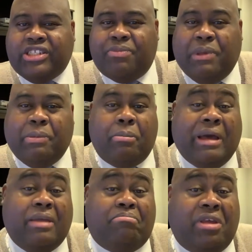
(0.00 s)
so people
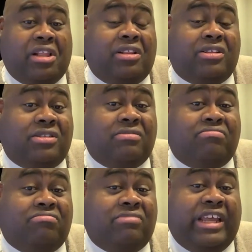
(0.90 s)
might build
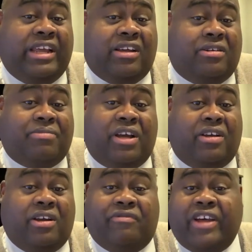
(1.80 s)
like
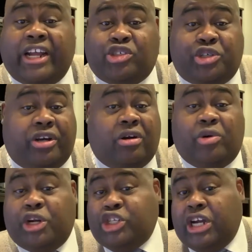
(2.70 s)
a factory or a
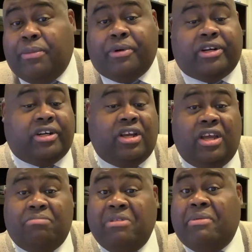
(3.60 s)
workshop, or
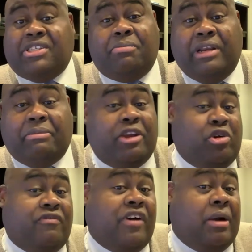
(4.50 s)
maybe somebody might
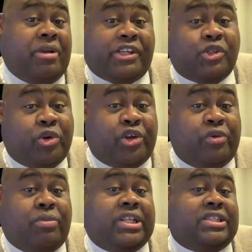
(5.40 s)
do a farm next door to
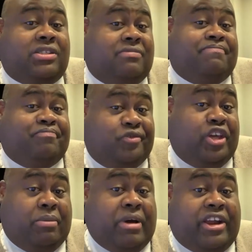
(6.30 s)
you, but
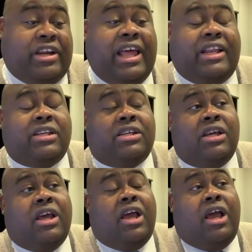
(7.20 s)
you can buy your land.
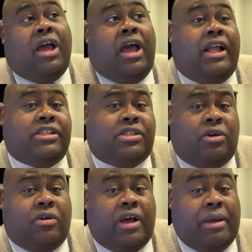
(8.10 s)
And
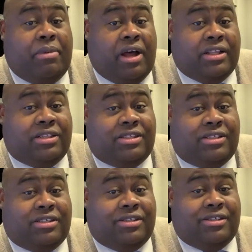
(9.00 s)
so I
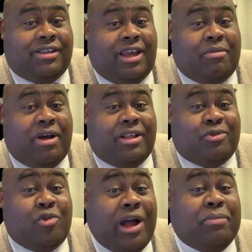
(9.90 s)
bought
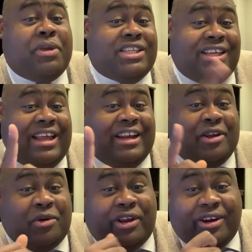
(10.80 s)
one piece of land
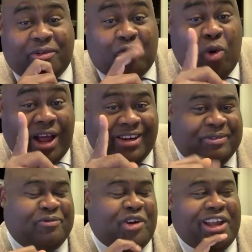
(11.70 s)
down there. One,
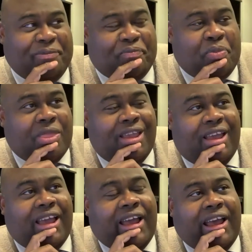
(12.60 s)
right?
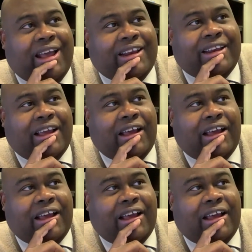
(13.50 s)
And